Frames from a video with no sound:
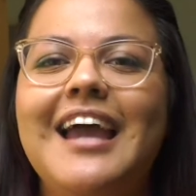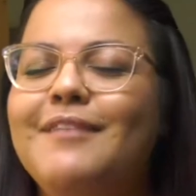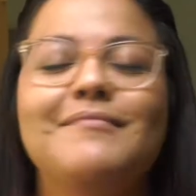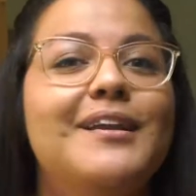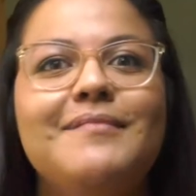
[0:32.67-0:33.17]

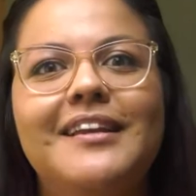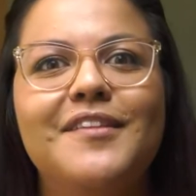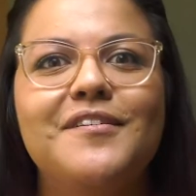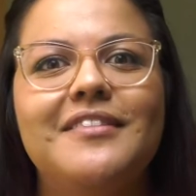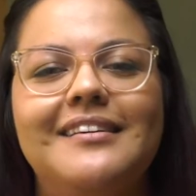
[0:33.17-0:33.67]
and many, many
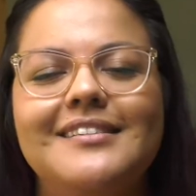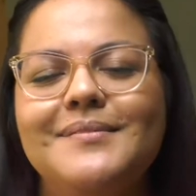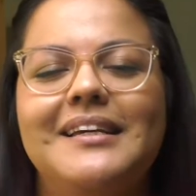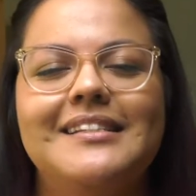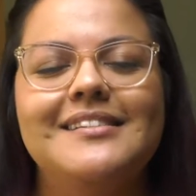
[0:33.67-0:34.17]
other things that
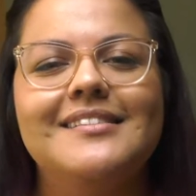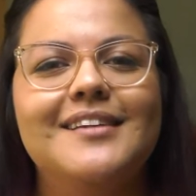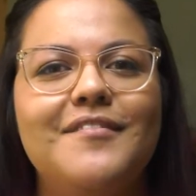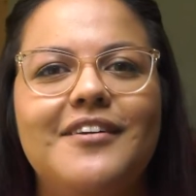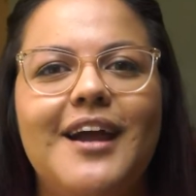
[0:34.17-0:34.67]
we get to
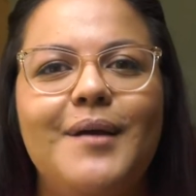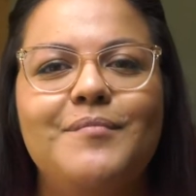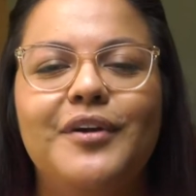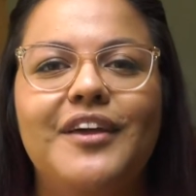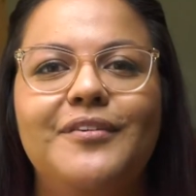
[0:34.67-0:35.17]
discover
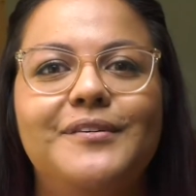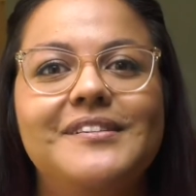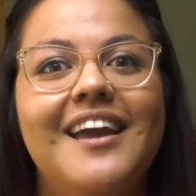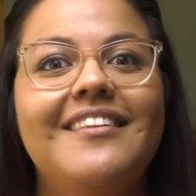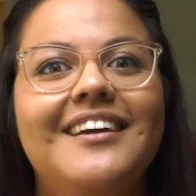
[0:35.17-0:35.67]
and pray through
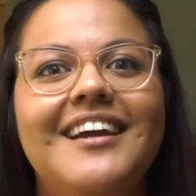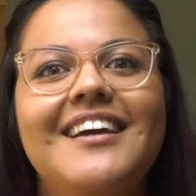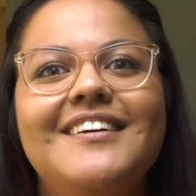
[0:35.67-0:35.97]
together.